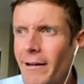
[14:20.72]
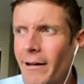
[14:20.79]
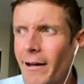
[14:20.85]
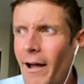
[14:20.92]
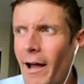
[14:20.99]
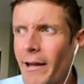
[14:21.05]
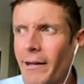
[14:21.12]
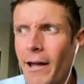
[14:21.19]

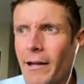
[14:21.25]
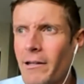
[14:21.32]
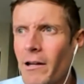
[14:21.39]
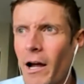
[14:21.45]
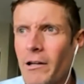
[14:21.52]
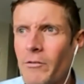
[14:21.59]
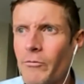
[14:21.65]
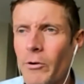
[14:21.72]

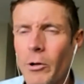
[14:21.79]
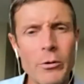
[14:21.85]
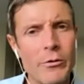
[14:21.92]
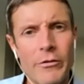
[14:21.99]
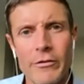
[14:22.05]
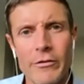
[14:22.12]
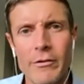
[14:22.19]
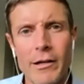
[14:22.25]
I
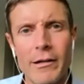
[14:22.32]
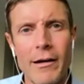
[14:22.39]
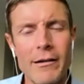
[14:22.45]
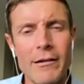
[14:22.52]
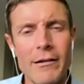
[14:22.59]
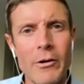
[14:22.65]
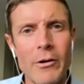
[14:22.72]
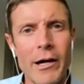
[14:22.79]
froze. I
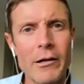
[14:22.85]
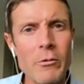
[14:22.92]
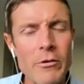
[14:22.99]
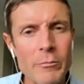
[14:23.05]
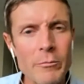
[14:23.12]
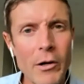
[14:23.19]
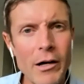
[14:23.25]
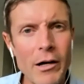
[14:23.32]
didn't know how to
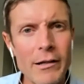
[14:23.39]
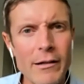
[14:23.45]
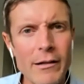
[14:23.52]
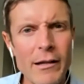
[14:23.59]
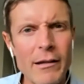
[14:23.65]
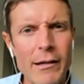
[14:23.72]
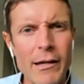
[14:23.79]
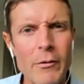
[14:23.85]
respond.
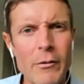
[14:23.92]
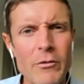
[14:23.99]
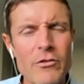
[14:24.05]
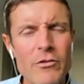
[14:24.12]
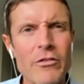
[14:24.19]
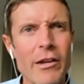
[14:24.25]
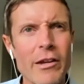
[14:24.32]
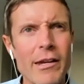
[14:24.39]
I was
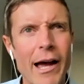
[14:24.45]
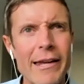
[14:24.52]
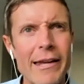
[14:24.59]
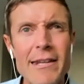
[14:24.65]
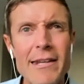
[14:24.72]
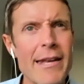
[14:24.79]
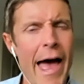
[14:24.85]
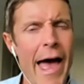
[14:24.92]
just like, I
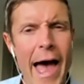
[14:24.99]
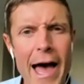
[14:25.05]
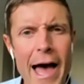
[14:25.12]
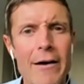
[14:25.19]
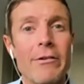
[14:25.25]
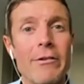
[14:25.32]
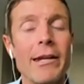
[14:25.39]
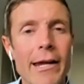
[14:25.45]
didn't
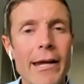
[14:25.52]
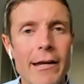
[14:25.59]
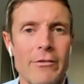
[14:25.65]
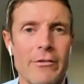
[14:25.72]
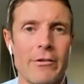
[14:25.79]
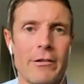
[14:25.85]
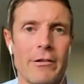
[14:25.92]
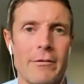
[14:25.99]
have an
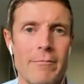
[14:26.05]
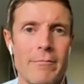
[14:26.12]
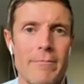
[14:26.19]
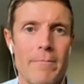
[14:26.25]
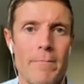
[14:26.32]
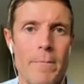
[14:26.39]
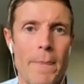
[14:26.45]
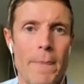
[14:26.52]
answer
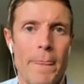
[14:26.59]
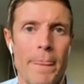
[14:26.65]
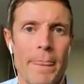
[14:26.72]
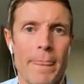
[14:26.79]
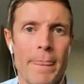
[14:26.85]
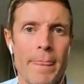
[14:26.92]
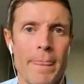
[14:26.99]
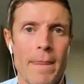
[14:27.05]

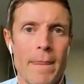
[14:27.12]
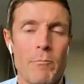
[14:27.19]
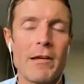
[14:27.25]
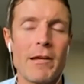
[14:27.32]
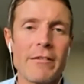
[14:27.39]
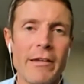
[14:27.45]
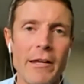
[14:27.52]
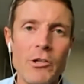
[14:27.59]

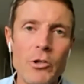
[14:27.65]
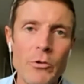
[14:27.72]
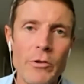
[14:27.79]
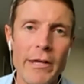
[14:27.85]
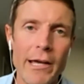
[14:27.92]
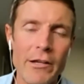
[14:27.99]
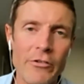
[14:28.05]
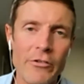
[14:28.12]
because I knew
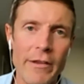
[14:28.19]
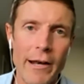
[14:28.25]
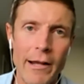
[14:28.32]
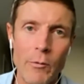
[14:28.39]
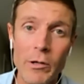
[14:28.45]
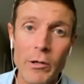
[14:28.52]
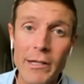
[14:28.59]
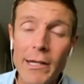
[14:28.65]
the answer that I
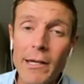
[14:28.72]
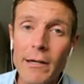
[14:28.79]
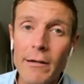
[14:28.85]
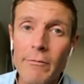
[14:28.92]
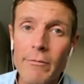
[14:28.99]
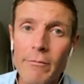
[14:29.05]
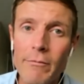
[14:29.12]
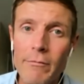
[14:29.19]
would
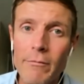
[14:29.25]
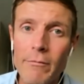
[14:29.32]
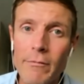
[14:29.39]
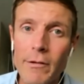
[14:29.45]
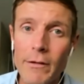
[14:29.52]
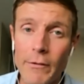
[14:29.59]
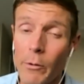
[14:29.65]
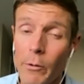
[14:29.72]
give
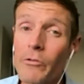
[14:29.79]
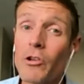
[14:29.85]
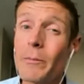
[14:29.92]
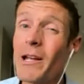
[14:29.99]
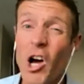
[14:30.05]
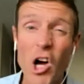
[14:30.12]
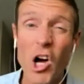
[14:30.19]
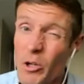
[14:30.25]
if I was going to
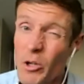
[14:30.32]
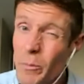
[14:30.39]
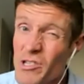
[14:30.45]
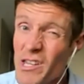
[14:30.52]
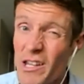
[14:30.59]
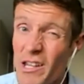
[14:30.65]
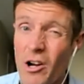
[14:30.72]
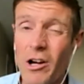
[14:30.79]
be
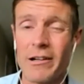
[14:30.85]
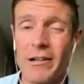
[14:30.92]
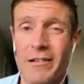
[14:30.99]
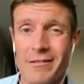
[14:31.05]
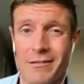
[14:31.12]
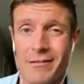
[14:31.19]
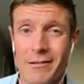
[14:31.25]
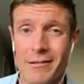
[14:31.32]
100% honest